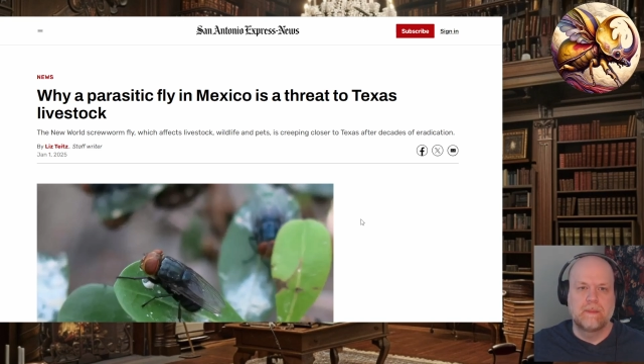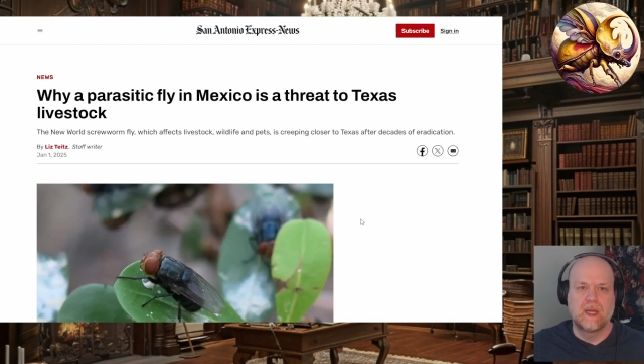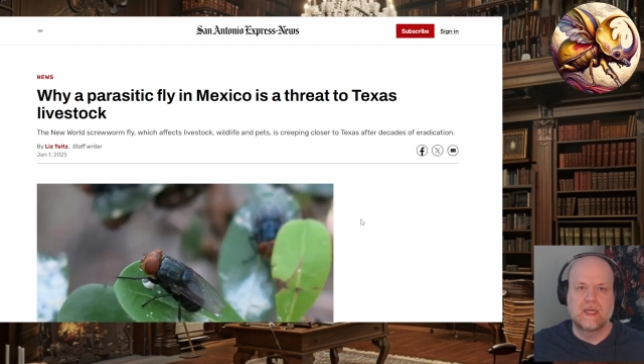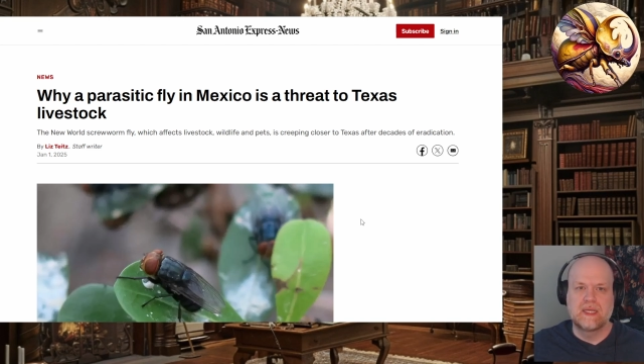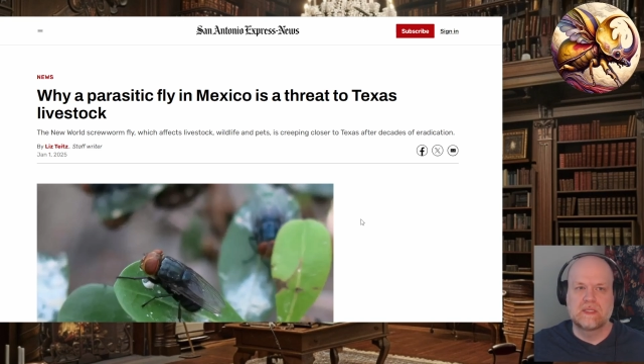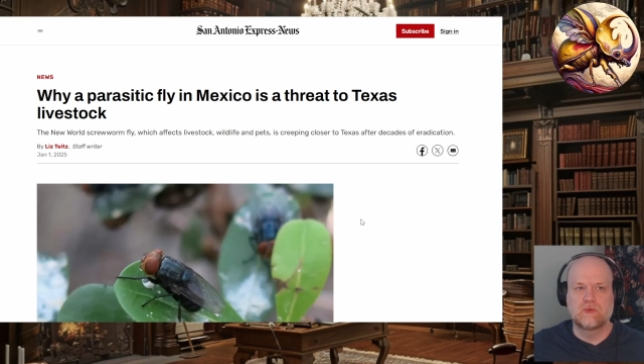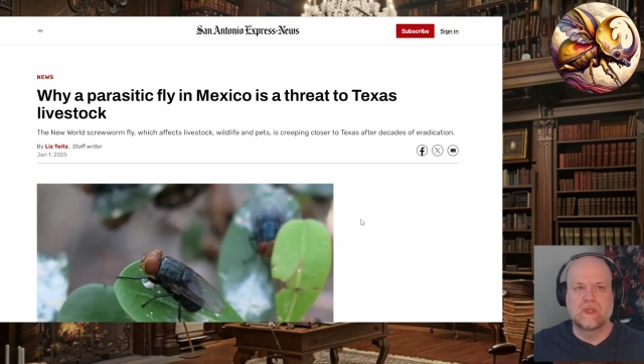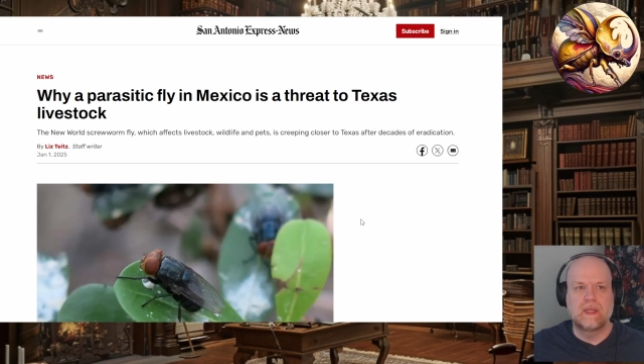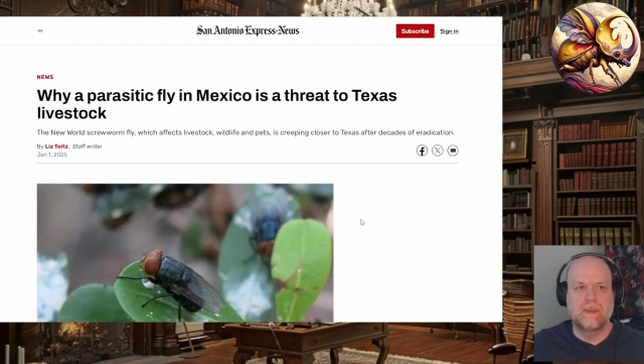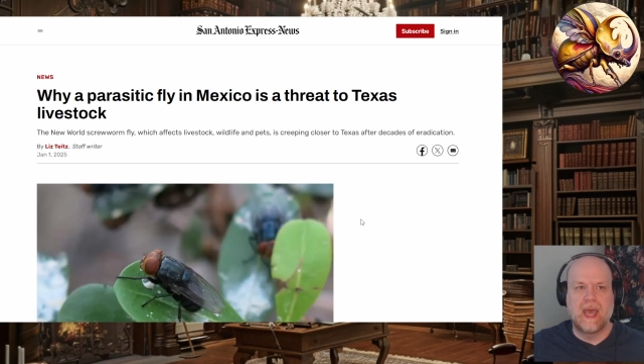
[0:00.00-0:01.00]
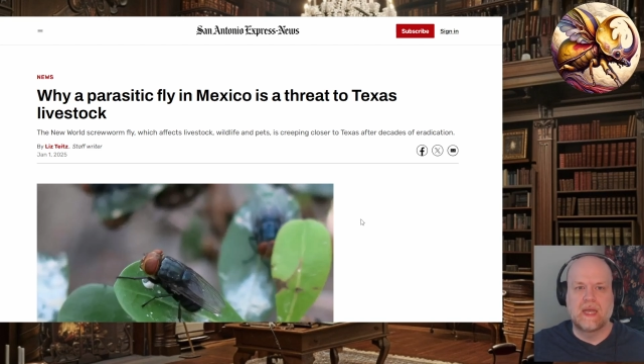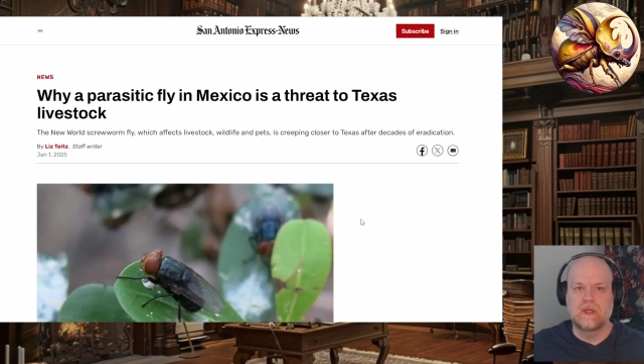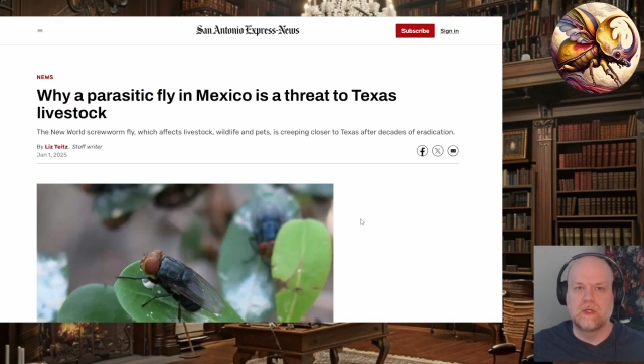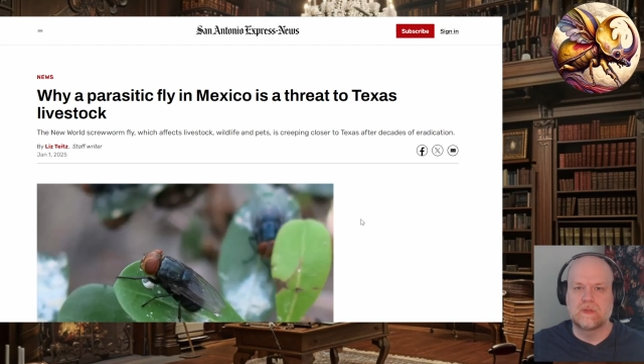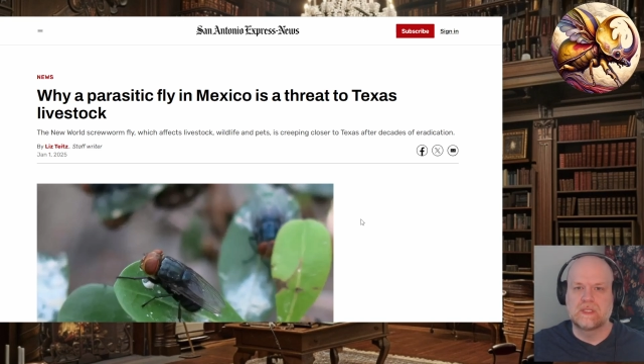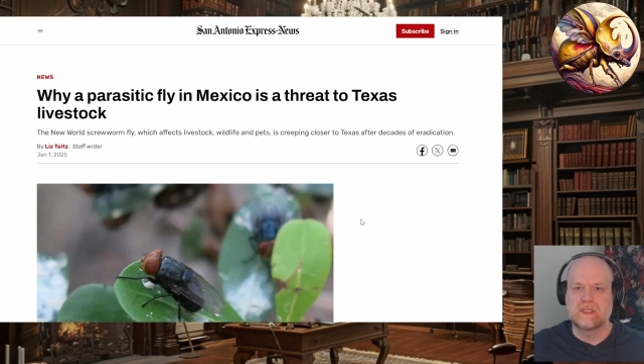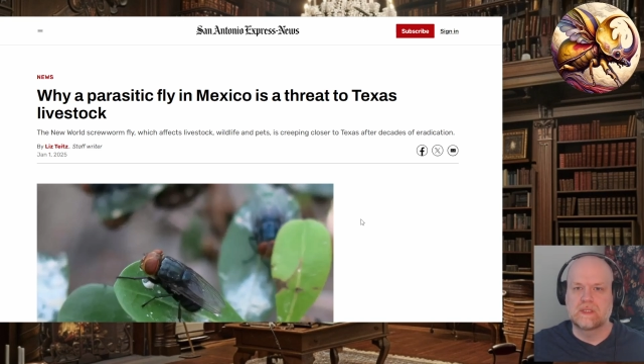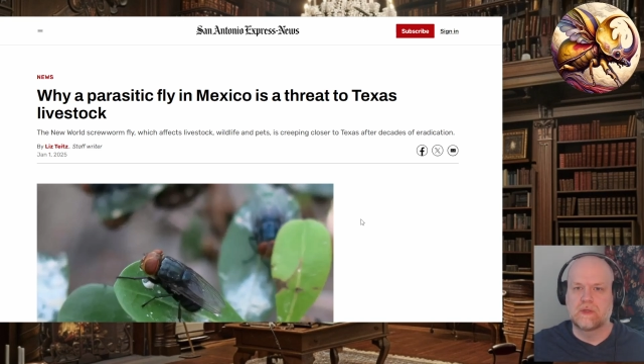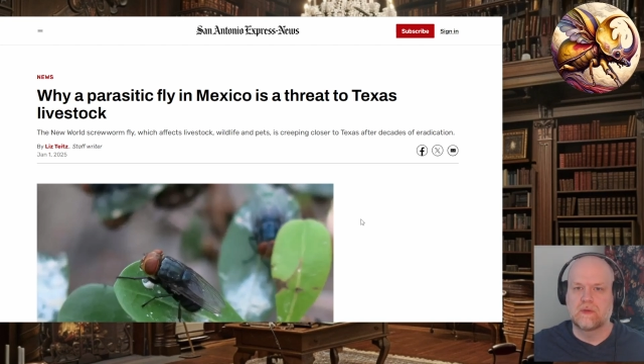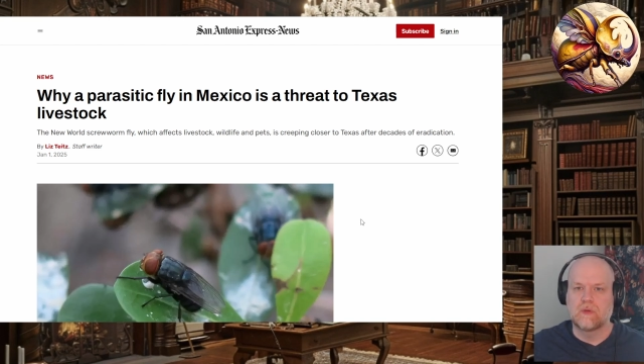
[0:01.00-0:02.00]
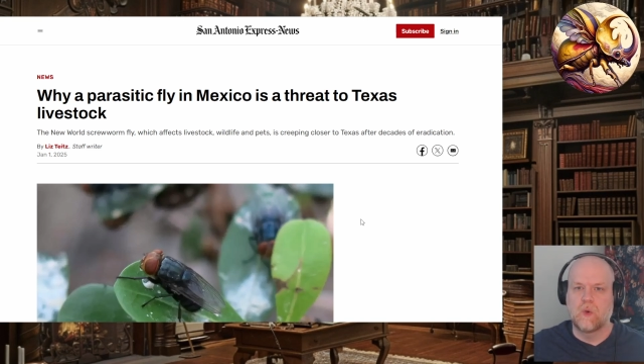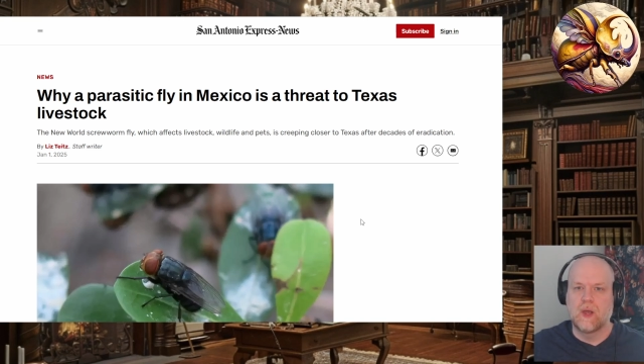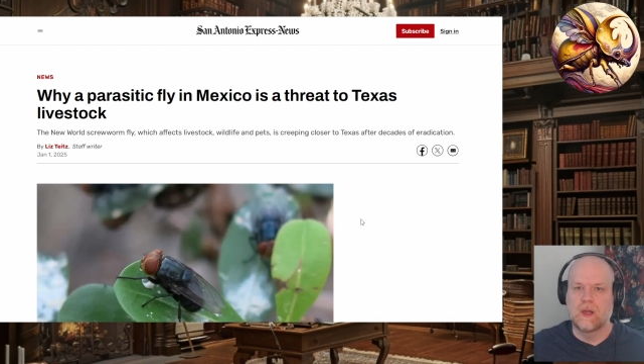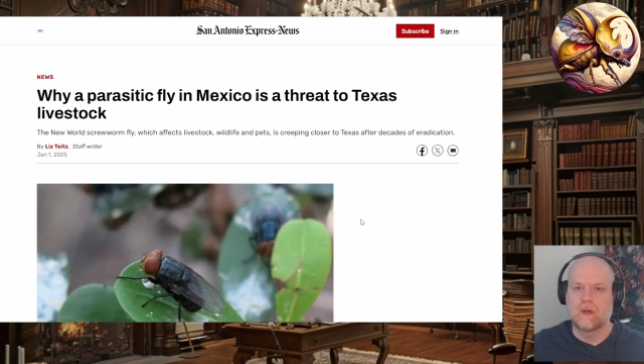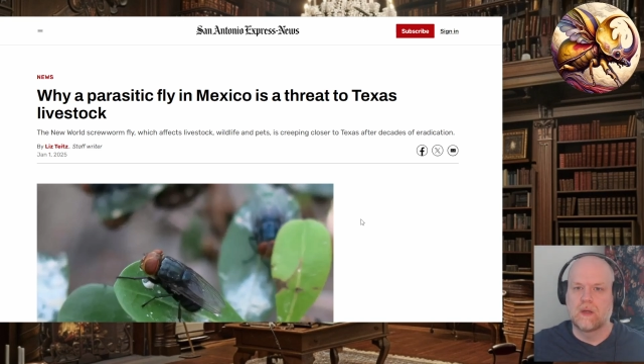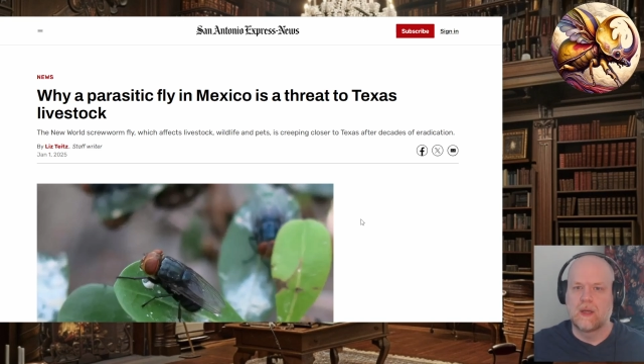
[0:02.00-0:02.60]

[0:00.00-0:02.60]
But it is really bad news. This is going to require